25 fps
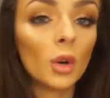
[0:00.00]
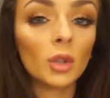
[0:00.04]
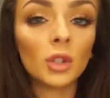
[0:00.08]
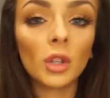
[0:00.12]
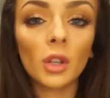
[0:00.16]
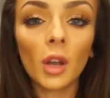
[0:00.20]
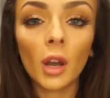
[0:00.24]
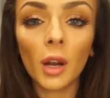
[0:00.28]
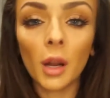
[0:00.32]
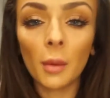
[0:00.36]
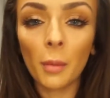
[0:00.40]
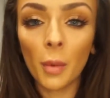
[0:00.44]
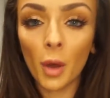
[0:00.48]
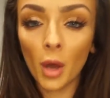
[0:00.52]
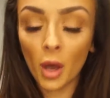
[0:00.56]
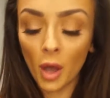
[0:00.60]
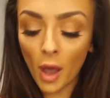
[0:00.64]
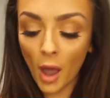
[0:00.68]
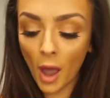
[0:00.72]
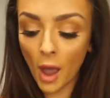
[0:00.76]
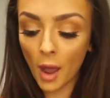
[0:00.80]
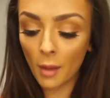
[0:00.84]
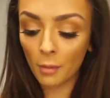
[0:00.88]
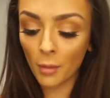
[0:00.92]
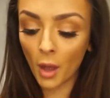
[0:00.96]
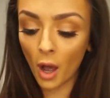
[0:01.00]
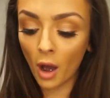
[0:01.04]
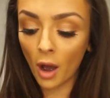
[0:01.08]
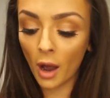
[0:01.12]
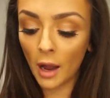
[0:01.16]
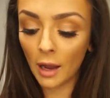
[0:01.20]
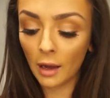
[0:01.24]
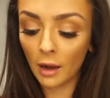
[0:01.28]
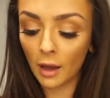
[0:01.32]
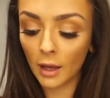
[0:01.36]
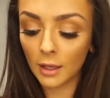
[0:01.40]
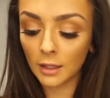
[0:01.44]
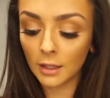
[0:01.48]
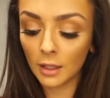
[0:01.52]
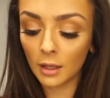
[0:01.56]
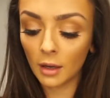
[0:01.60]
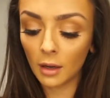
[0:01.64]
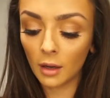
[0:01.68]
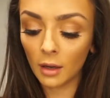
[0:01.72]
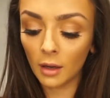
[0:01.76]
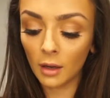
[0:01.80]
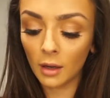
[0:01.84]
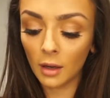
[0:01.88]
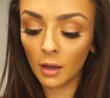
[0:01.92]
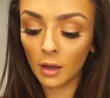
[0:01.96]
also going to put the
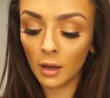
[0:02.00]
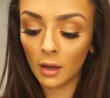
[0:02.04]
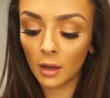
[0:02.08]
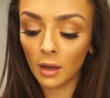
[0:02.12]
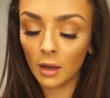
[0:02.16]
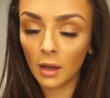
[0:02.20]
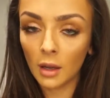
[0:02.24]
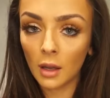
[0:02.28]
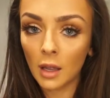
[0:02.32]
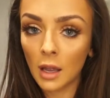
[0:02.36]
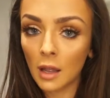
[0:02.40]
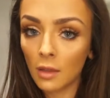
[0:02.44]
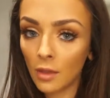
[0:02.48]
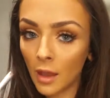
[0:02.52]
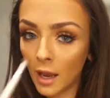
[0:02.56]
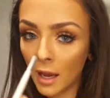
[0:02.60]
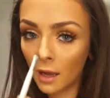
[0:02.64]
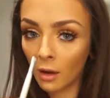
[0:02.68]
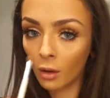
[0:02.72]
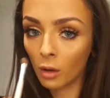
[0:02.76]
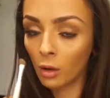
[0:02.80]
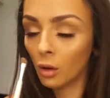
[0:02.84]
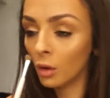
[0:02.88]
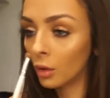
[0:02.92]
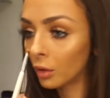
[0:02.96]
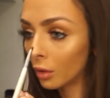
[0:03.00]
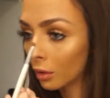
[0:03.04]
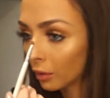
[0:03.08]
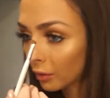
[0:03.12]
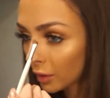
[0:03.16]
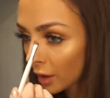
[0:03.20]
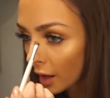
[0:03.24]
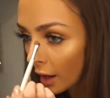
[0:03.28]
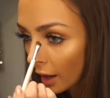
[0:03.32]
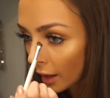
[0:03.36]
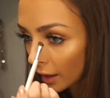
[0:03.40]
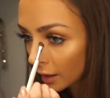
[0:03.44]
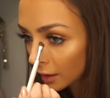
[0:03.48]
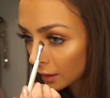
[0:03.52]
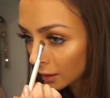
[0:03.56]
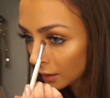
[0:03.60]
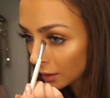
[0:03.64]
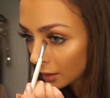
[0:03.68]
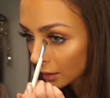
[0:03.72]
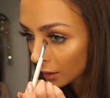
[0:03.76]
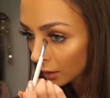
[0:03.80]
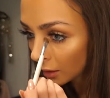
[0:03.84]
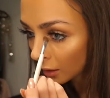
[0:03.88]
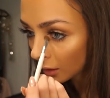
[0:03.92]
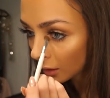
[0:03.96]
highlighter in the inner corner of the eyes.